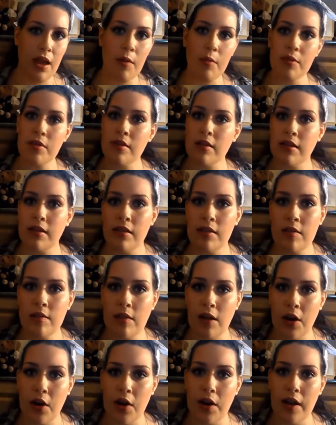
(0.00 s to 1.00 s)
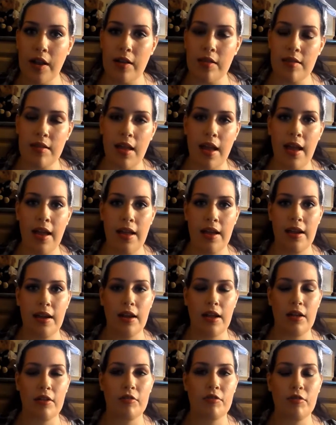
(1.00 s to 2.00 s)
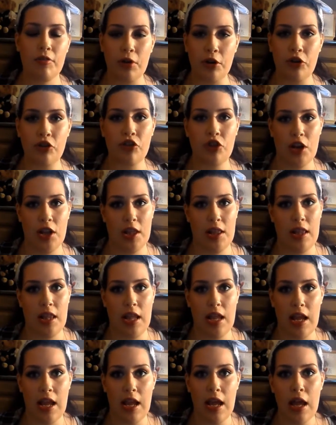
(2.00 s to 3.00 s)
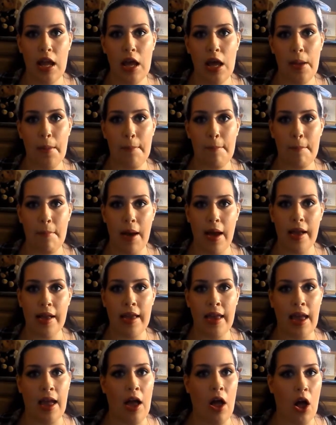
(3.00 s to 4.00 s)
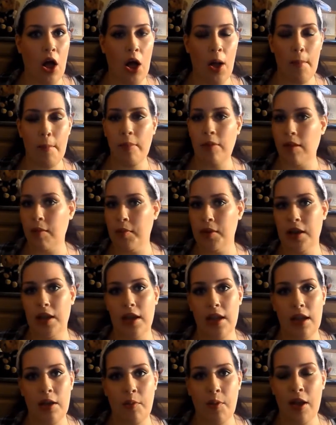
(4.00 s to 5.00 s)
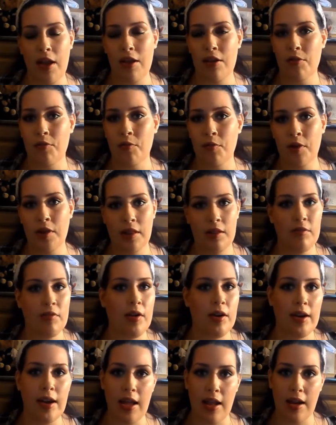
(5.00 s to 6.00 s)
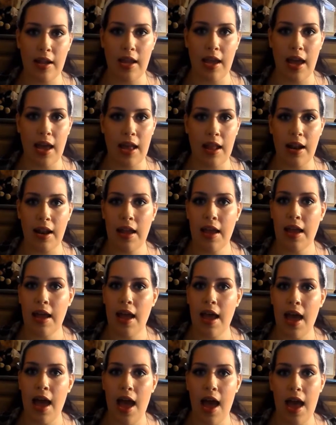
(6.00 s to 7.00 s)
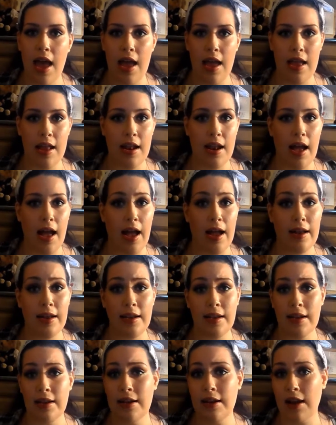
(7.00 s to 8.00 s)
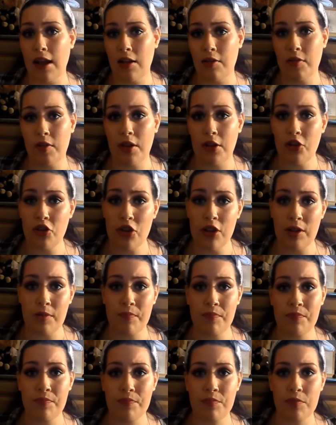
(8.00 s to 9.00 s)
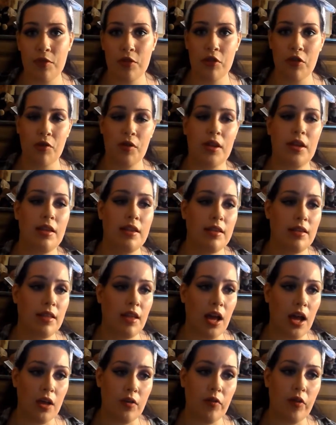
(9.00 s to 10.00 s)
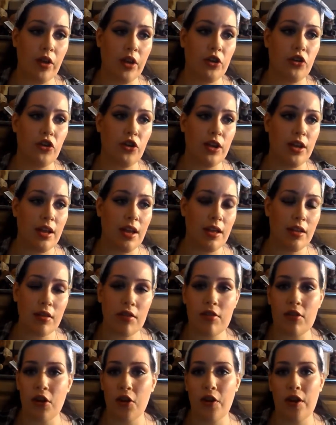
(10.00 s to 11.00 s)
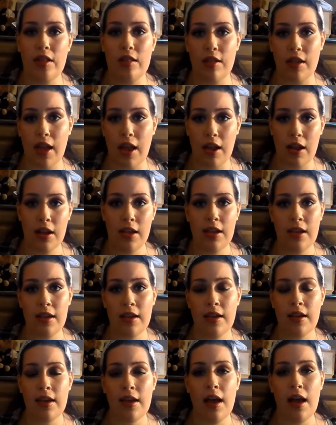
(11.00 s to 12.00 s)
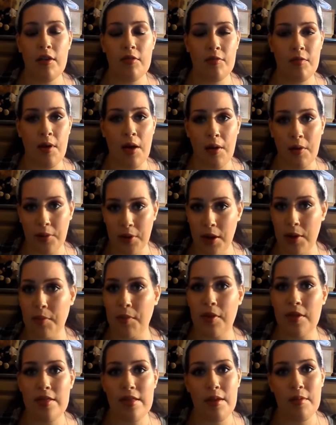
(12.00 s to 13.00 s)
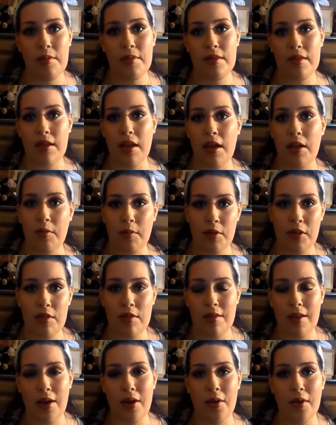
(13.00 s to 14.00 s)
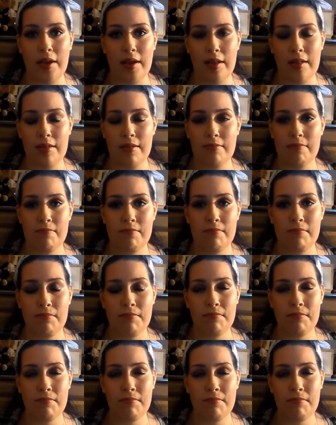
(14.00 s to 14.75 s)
I was done the steroids, and unfortunately, my count plummeted. It went really far down again, and I needed an IVIG. So he did the IVIG and the steroids again. Followed up once I was done with the steroids,